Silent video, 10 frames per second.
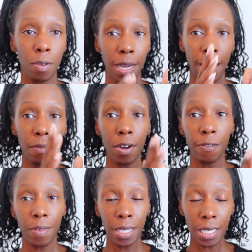So I have our
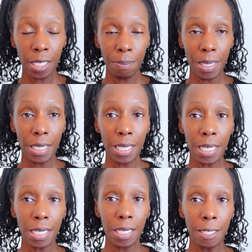fixed
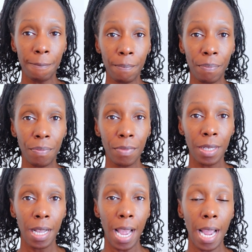expenses,
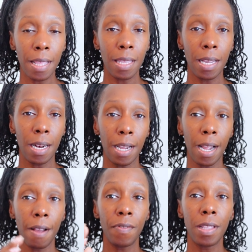and then I
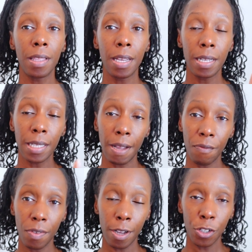have the things
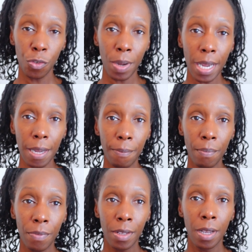that fluctuate,
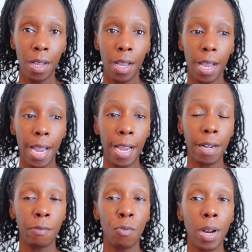
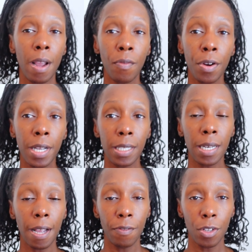and whatever is
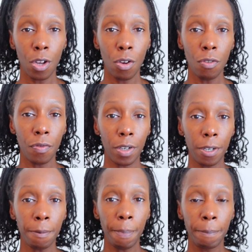left
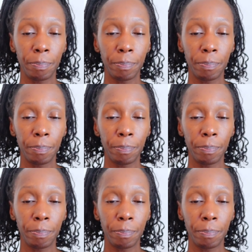over.